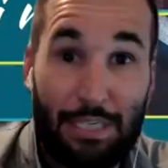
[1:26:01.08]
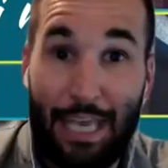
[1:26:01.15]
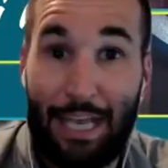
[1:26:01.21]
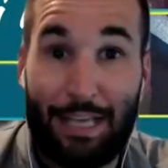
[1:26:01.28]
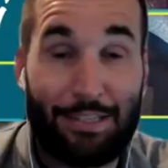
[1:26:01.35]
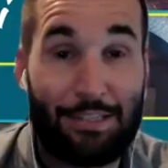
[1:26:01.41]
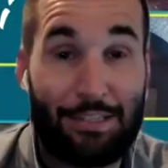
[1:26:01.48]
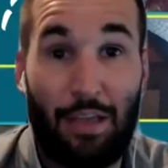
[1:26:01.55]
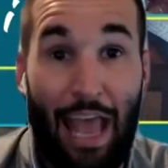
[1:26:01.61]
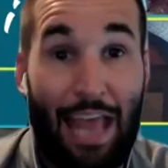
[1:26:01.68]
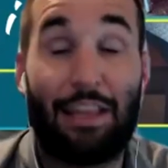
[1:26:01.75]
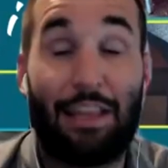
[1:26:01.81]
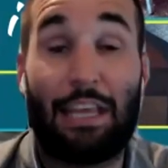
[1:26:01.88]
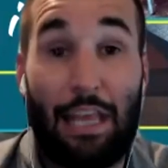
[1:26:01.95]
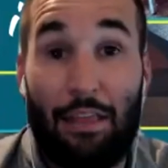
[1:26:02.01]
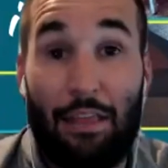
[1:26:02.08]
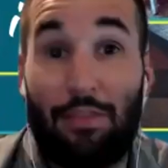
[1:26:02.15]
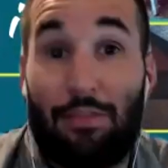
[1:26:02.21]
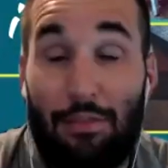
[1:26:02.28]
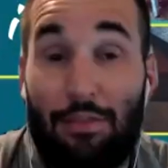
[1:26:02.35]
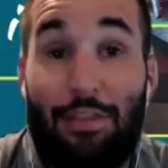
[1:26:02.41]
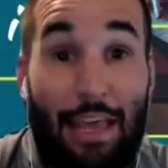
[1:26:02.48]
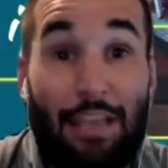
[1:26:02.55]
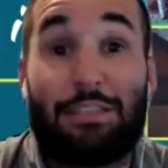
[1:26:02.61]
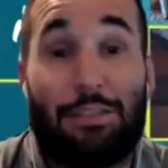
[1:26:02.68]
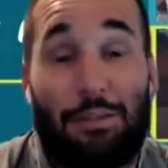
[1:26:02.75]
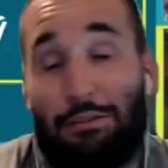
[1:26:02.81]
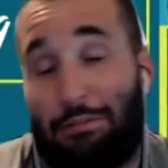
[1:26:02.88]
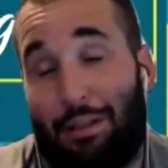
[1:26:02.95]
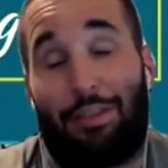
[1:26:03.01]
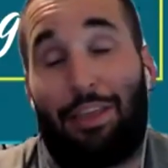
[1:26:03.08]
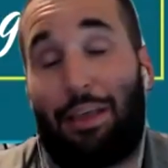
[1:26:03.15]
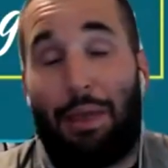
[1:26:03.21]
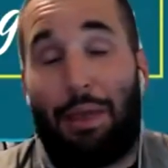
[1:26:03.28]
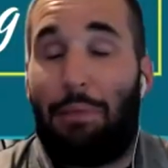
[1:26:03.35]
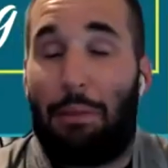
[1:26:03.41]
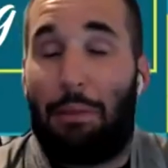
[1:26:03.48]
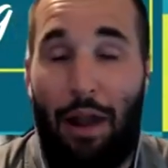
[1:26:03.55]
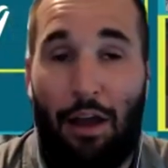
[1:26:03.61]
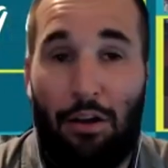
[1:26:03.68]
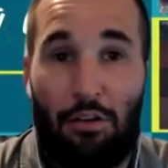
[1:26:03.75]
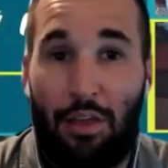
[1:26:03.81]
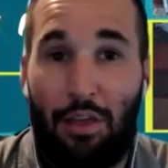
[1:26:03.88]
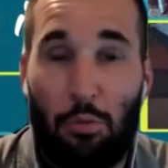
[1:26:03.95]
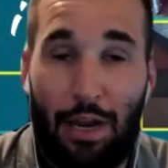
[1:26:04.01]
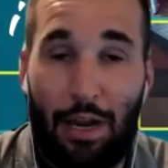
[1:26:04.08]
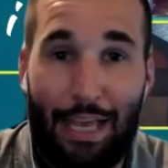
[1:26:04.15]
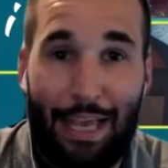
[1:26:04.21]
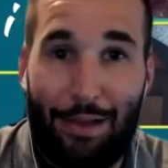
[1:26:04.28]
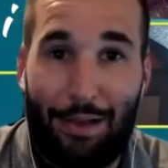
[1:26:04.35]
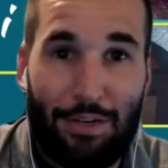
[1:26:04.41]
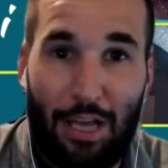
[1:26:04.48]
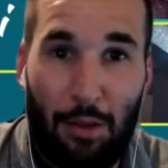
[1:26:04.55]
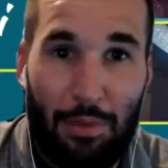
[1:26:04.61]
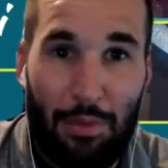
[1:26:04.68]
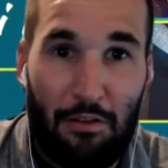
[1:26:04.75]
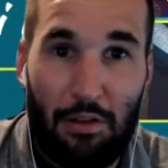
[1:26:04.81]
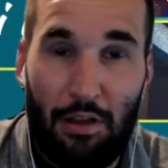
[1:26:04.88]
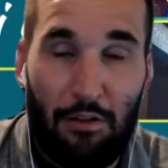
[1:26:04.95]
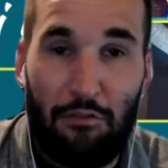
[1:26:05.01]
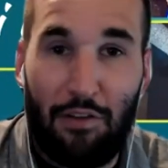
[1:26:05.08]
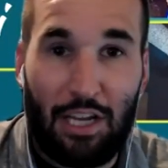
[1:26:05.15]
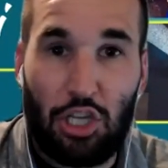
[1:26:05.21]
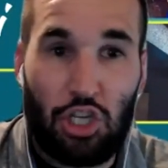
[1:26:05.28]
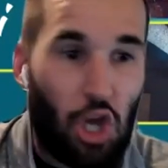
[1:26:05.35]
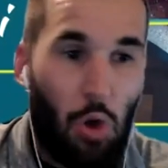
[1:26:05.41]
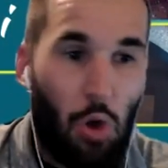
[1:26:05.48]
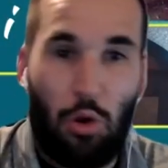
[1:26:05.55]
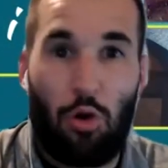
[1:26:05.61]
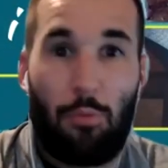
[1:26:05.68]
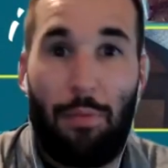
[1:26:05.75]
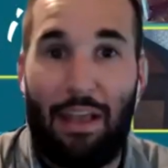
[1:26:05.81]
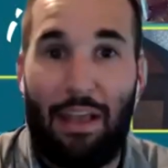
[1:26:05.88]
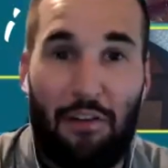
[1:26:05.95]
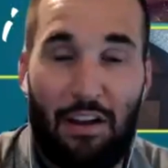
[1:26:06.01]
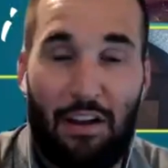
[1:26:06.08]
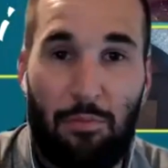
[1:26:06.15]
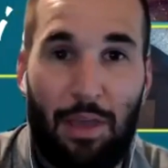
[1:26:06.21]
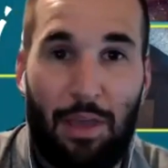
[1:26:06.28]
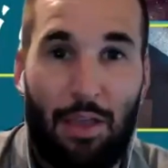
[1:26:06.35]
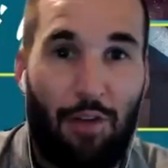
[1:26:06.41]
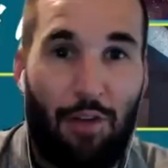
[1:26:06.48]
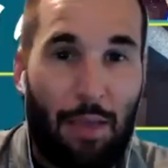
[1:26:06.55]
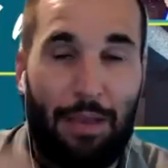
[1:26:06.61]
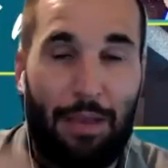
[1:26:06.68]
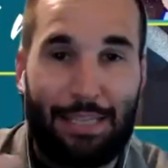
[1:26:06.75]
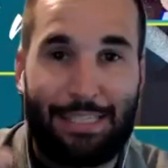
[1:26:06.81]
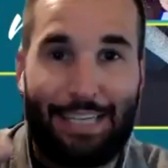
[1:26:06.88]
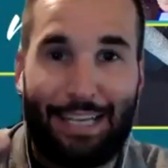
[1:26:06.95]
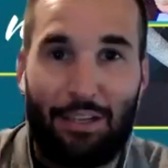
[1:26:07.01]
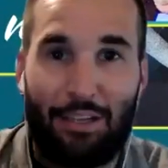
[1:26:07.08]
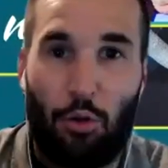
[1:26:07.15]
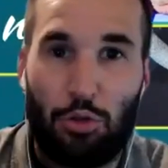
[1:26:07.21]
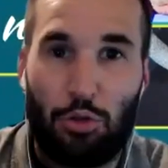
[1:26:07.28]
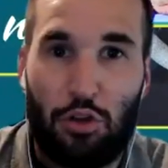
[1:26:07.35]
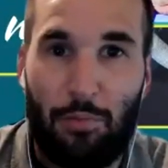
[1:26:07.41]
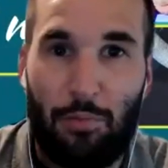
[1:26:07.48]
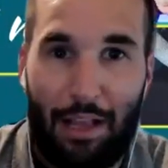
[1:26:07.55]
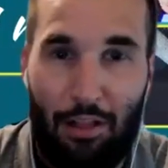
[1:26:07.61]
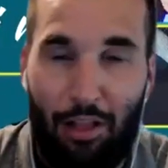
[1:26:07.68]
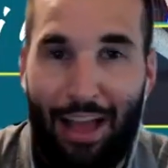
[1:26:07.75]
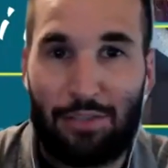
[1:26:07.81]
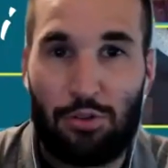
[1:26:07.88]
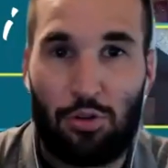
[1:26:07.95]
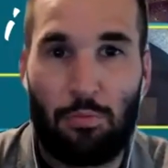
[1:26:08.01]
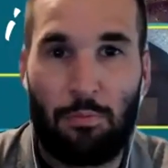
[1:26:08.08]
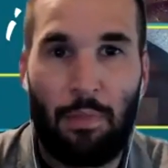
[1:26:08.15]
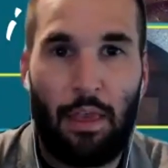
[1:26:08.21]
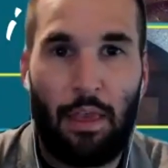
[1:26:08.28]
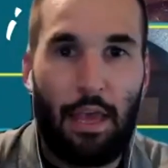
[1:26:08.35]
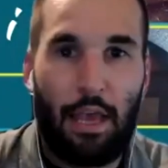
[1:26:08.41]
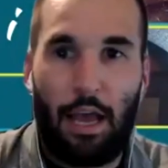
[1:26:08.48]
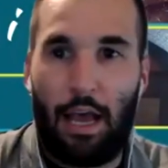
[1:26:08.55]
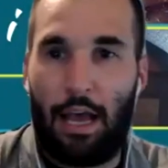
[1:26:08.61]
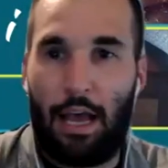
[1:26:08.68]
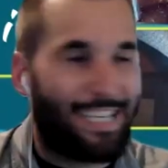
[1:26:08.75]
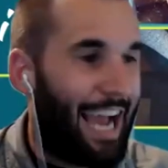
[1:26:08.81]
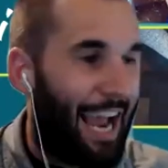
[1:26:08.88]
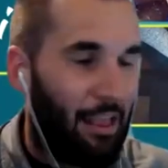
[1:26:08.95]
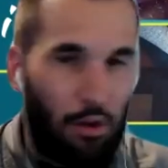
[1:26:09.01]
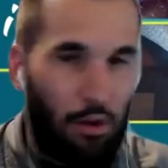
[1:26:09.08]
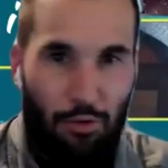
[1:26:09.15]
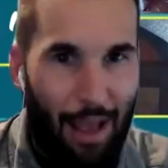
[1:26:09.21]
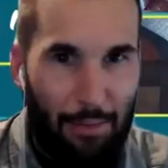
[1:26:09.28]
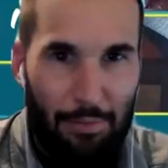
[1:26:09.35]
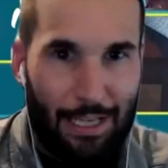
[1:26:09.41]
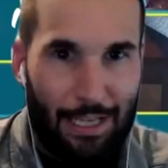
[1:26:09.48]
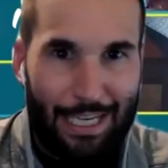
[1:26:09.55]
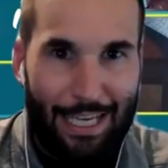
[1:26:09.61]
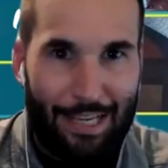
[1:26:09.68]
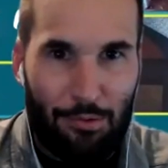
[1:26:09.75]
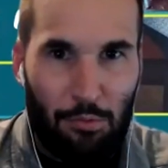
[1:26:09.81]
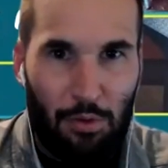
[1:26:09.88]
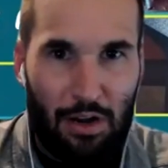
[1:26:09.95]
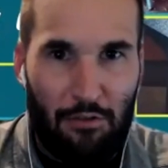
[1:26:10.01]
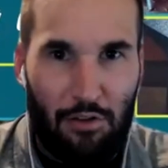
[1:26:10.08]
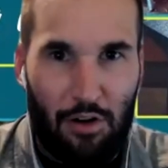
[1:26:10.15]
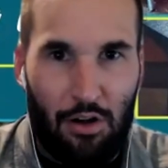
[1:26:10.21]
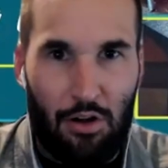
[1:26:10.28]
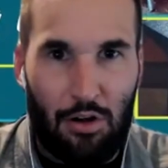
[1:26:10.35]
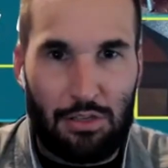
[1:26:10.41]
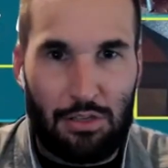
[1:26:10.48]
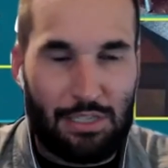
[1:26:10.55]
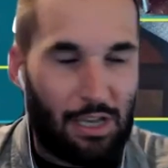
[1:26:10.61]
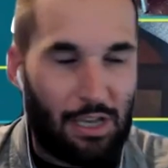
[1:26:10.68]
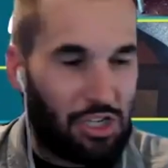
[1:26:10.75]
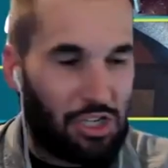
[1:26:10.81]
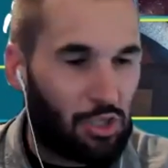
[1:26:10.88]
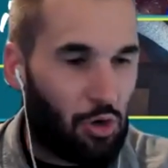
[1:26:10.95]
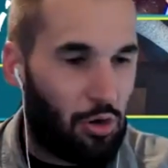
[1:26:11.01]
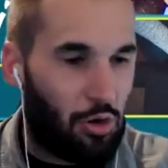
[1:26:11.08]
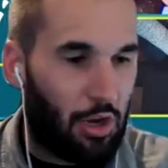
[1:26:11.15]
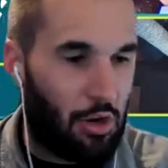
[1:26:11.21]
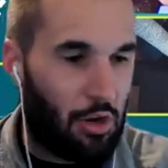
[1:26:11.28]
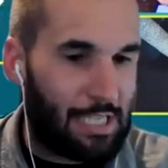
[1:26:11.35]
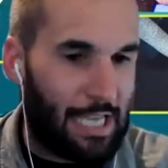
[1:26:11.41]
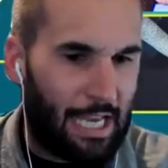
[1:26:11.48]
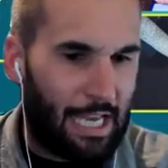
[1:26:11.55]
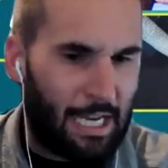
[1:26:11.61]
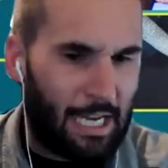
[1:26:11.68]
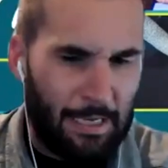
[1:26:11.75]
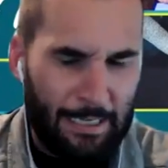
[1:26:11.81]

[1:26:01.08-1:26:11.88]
kids and, and, this nothing made me prouder than when a kid would tell me a, a, funny joke or make fun of me right because that's the culture of my classroom uh, tyler rablin in one of our sessions earlier said